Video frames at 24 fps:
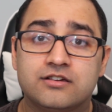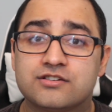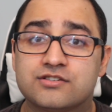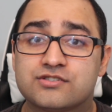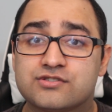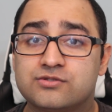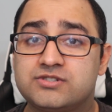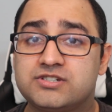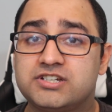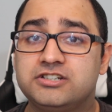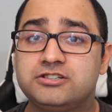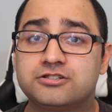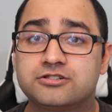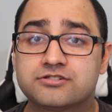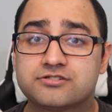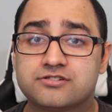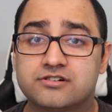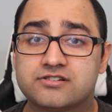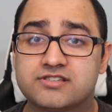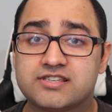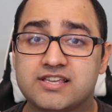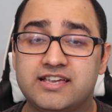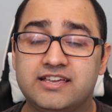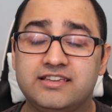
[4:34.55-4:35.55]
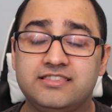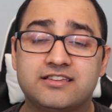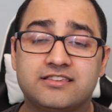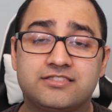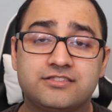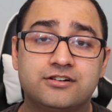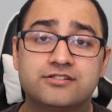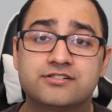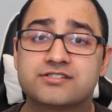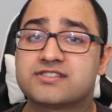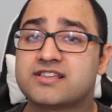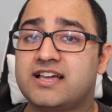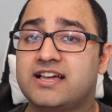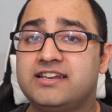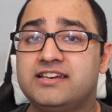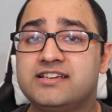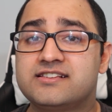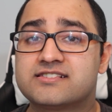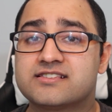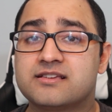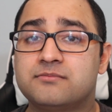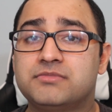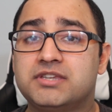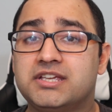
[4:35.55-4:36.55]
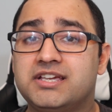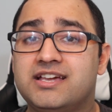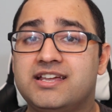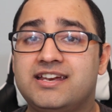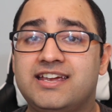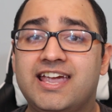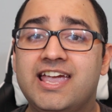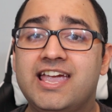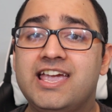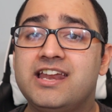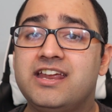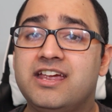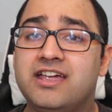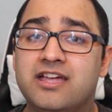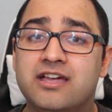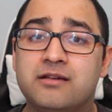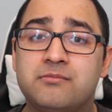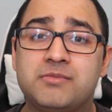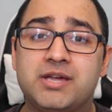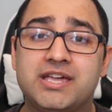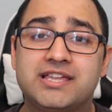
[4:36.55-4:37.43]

So teachers are saying that they're assigning something at 8 a.m.